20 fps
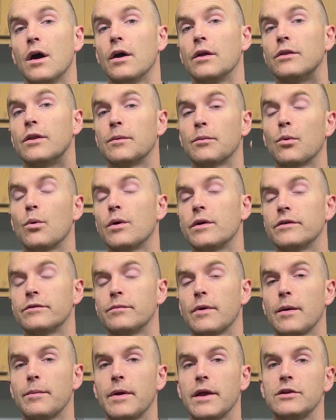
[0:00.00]
Number one is
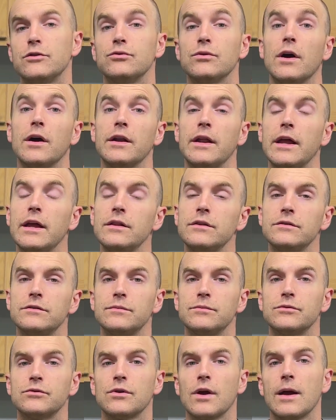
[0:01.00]
my Patreon and
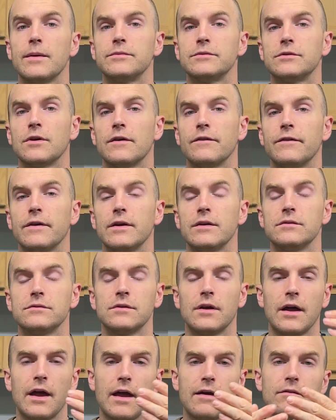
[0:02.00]
SubscribeStar fans.
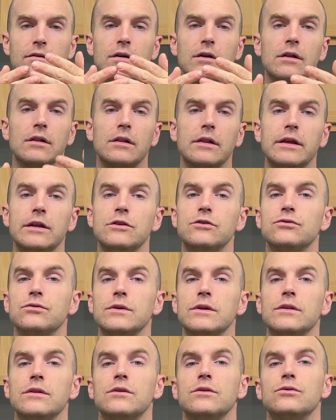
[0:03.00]
I have a link tree
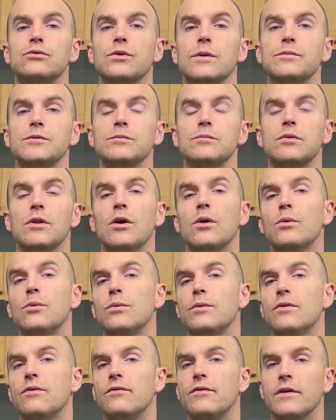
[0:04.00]
in the description below
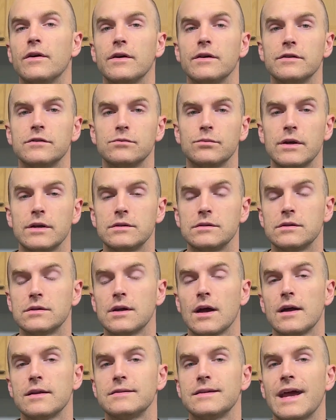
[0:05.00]
with various ways to
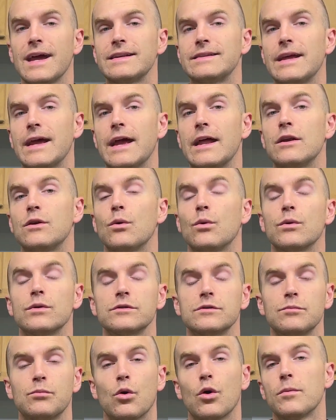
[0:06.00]
contact and or
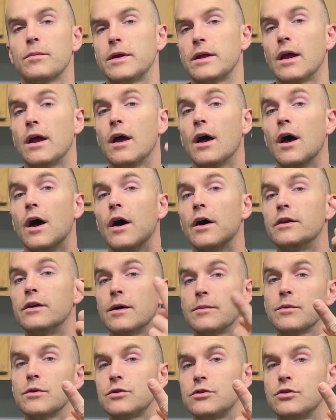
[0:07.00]
support me.
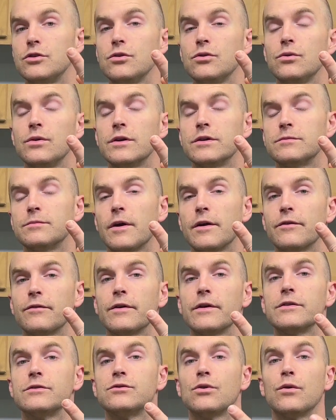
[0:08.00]
Number two is my
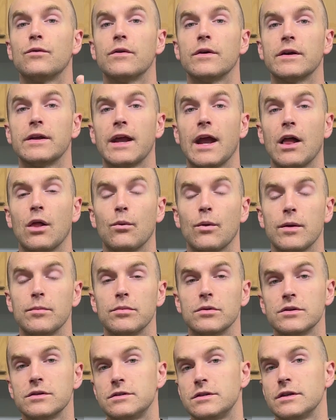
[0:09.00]
friends over at Callaway
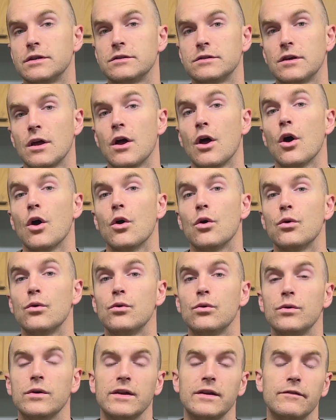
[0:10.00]
Ballistics
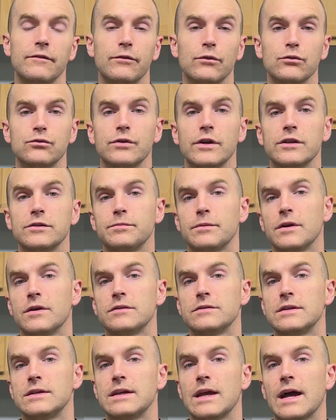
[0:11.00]
who, in full
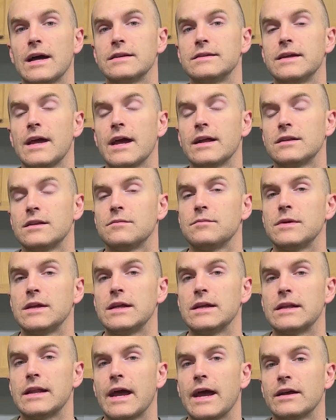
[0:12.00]
transparency, contacted
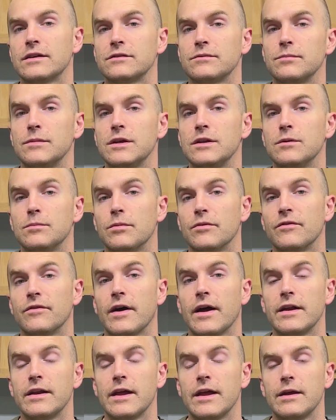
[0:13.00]
me and asked me to
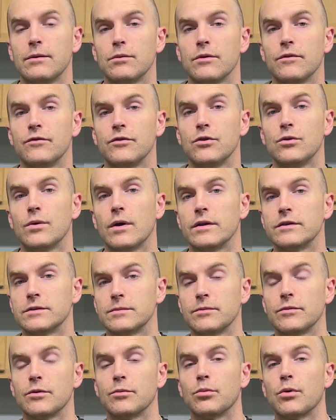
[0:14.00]
provide a review on
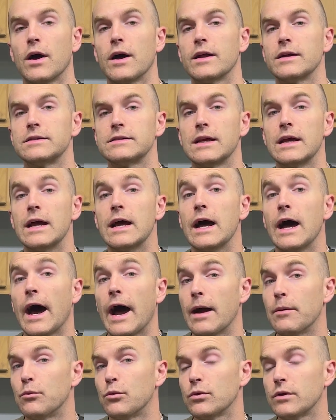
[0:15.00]
some of their products.
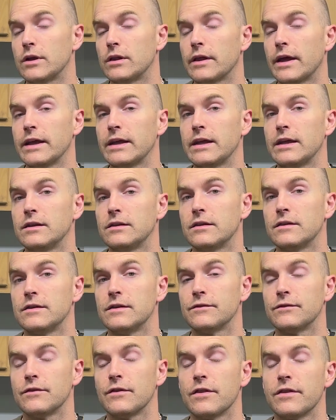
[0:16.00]
I'm really liking the
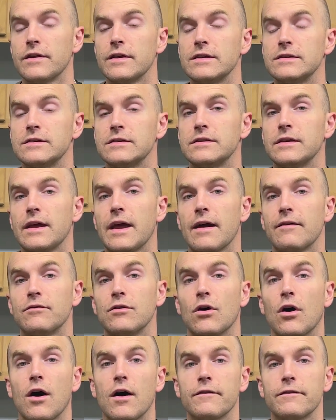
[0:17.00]
different things that they have
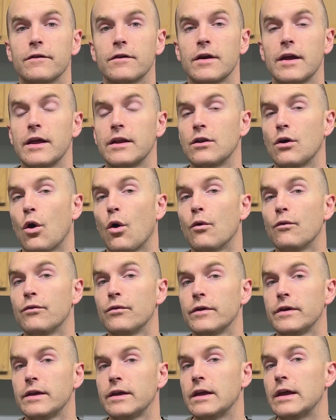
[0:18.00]
to offer, and
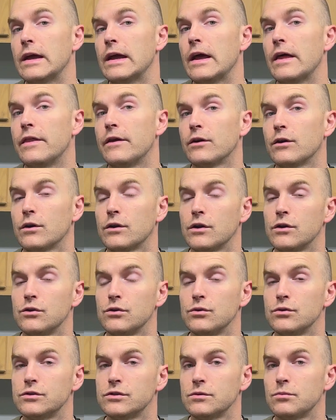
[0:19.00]
hopefully, they're going to
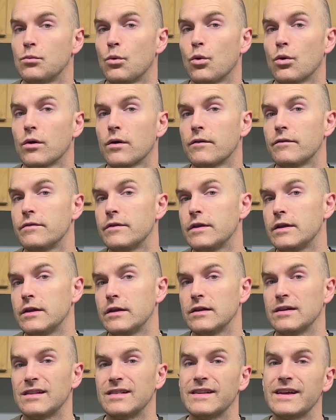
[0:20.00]
do some more of
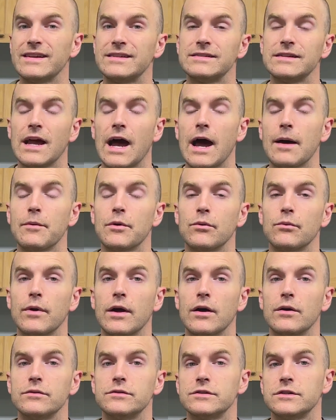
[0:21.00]
the less common
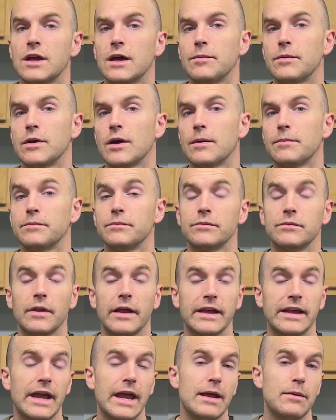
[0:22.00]
rounds coming up,
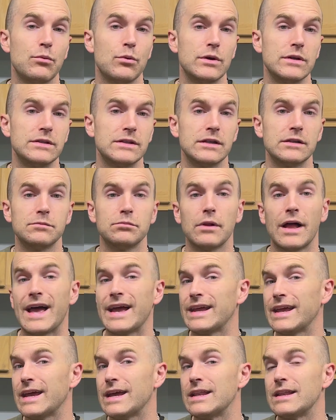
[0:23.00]
like 8.6
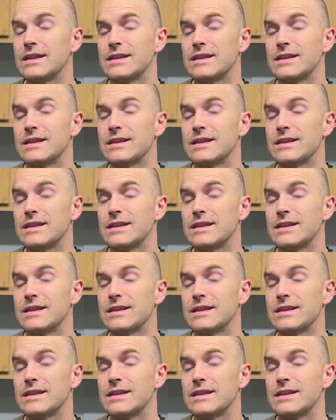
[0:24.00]
black and